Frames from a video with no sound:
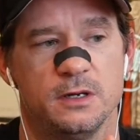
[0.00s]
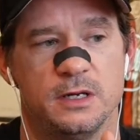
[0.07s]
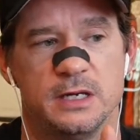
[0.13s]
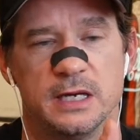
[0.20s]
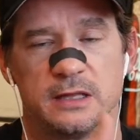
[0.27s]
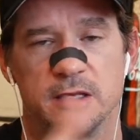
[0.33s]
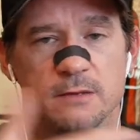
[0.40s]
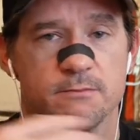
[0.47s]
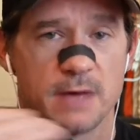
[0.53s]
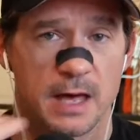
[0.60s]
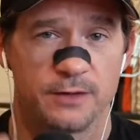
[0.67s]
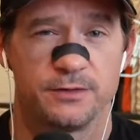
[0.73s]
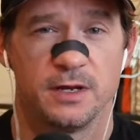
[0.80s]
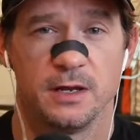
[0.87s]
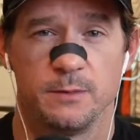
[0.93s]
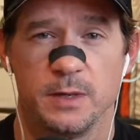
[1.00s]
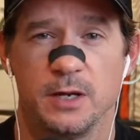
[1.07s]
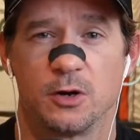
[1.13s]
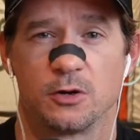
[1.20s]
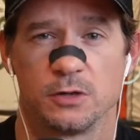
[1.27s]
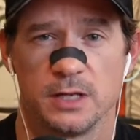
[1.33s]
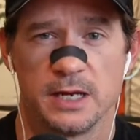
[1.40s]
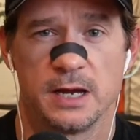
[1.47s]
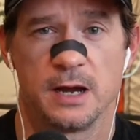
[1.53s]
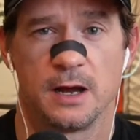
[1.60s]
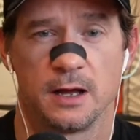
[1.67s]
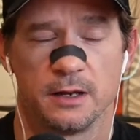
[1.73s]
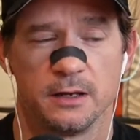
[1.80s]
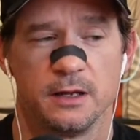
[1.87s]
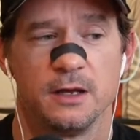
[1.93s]
get them mouth taping early
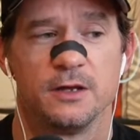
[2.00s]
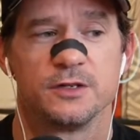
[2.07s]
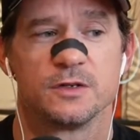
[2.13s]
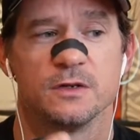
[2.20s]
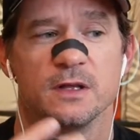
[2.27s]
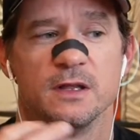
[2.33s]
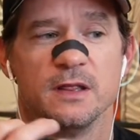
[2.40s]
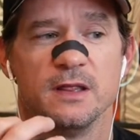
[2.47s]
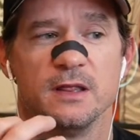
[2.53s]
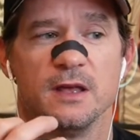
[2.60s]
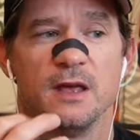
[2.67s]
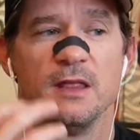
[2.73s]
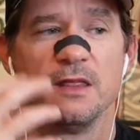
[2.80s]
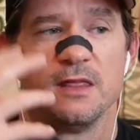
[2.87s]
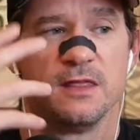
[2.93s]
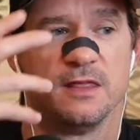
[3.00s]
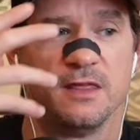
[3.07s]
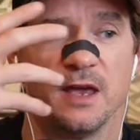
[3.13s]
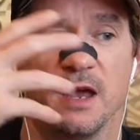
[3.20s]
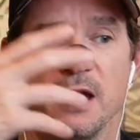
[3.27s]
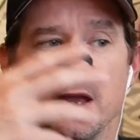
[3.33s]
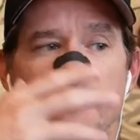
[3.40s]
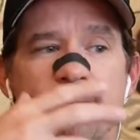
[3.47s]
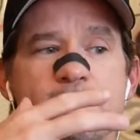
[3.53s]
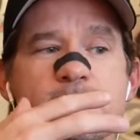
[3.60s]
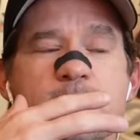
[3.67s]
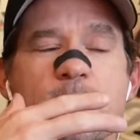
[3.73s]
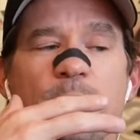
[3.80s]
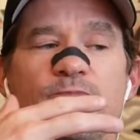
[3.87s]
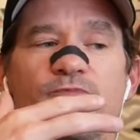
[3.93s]
on, so then they
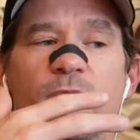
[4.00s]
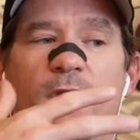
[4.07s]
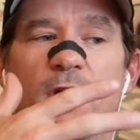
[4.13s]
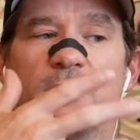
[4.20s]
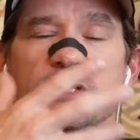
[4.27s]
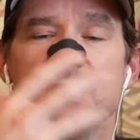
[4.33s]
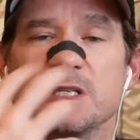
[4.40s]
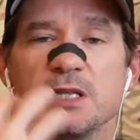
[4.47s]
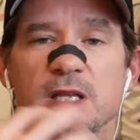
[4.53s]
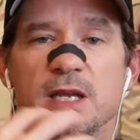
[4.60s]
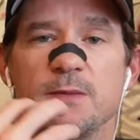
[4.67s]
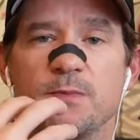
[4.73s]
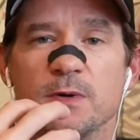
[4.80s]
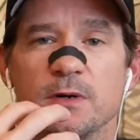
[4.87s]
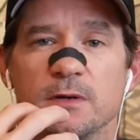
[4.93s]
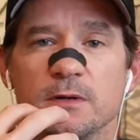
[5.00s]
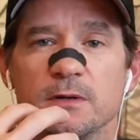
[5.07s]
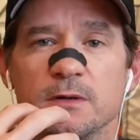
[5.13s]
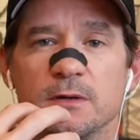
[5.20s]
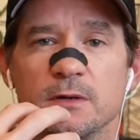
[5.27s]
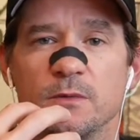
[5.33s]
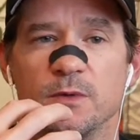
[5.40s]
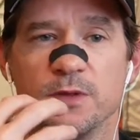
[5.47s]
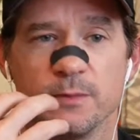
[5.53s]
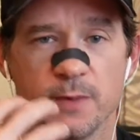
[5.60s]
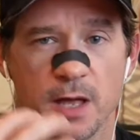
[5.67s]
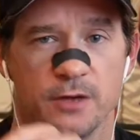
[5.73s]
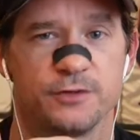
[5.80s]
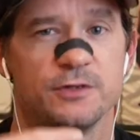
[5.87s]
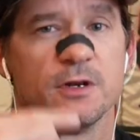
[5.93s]
sleep with their
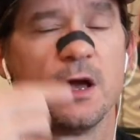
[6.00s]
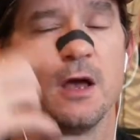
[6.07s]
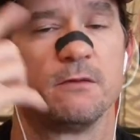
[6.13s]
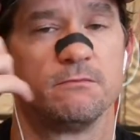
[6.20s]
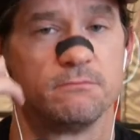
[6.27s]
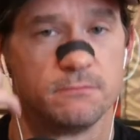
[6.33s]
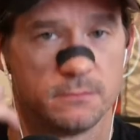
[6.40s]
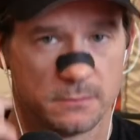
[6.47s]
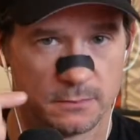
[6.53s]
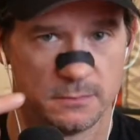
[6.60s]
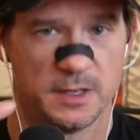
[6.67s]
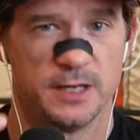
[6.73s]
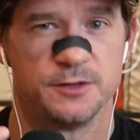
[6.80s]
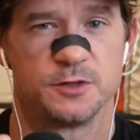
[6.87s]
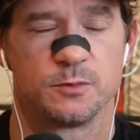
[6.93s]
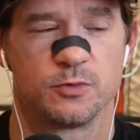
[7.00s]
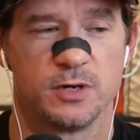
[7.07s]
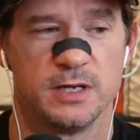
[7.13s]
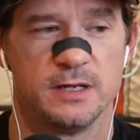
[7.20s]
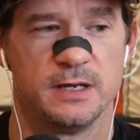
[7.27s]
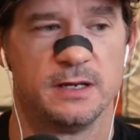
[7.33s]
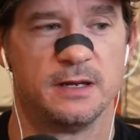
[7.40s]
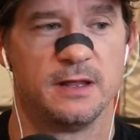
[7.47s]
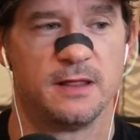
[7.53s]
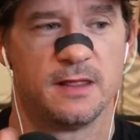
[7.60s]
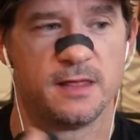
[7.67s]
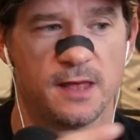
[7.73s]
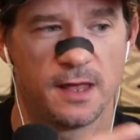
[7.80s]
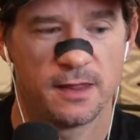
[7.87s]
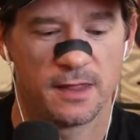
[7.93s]
mouth shut, nasal breathing,
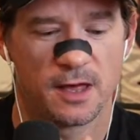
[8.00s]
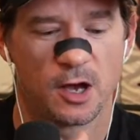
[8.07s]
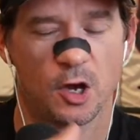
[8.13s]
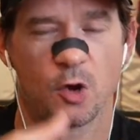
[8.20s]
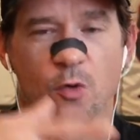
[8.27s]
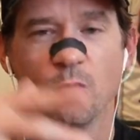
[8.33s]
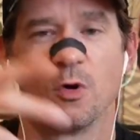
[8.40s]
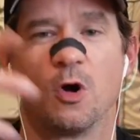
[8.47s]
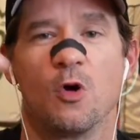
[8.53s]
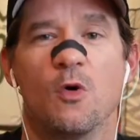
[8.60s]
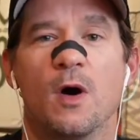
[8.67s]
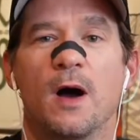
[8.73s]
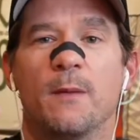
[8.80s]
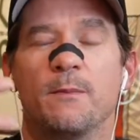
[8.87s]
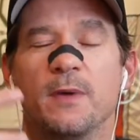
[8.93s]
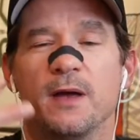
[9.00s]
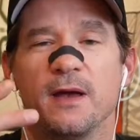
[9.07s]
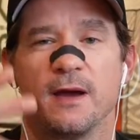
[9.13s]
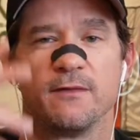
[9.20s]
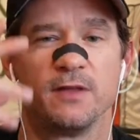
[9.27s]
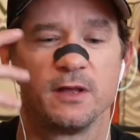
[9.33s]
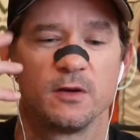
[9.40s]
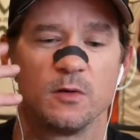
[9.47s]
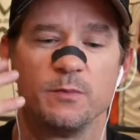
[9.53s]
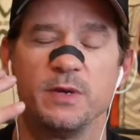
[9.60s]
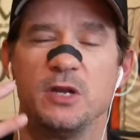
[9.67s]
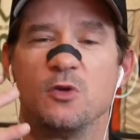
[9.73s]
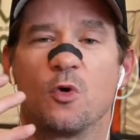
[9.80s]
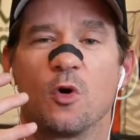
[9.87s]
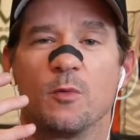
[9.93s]
then they'll grow up. Everything will be
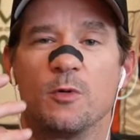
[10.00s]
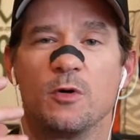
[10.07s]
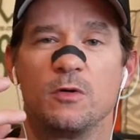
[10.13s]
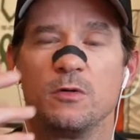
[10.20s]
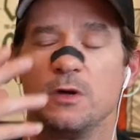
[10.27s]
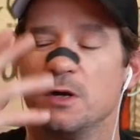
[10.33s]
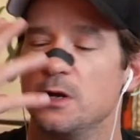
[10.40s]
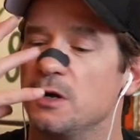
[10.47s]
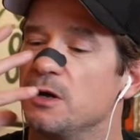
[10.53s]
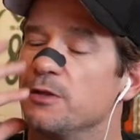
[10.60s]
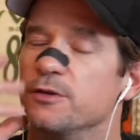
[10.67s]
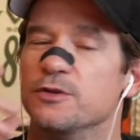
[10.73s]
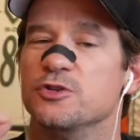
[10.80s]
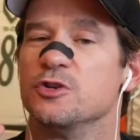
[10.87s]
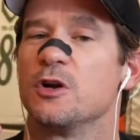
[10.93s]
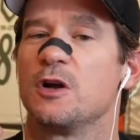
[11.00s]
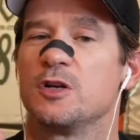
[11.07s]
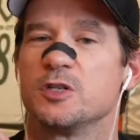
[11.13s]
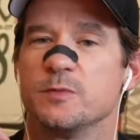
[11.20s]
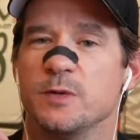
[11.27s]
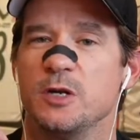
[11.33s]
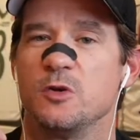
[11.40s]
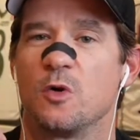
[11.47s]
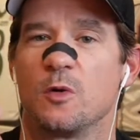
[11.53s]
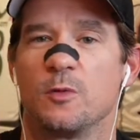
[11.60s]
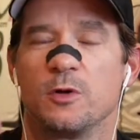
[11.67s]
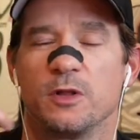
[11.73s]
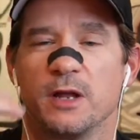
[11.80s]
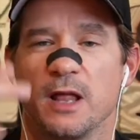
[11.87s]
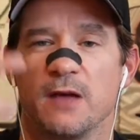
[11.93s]
normal. Their jaws will be
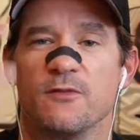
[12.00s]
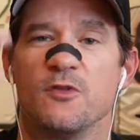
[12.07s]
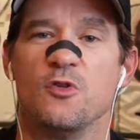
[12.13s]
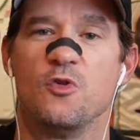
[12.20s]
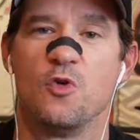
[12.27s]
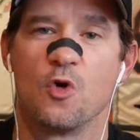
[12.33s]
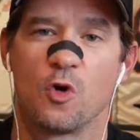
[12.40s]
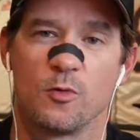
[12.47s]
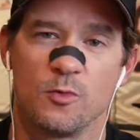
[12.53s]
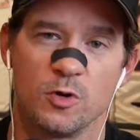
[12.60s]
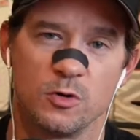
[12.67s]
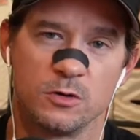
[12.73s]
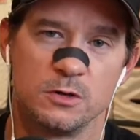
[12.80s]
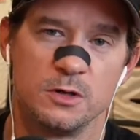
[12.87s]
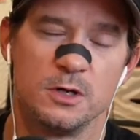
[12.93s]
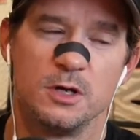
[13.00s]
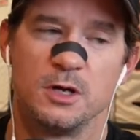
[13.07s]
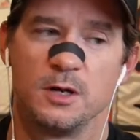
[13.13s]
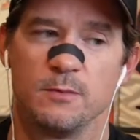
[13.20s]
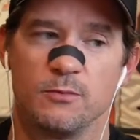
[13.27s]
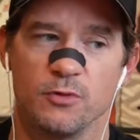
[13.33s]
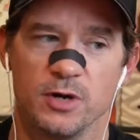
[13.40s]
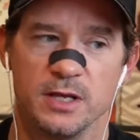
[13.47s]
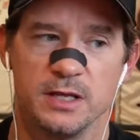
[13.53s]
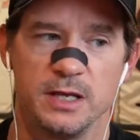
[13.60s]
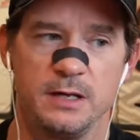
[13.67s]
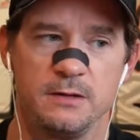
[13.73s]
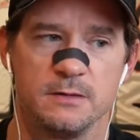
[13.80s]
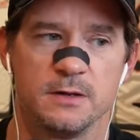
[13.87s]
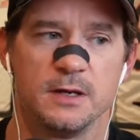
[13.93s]
normal. They'll have normal breathing.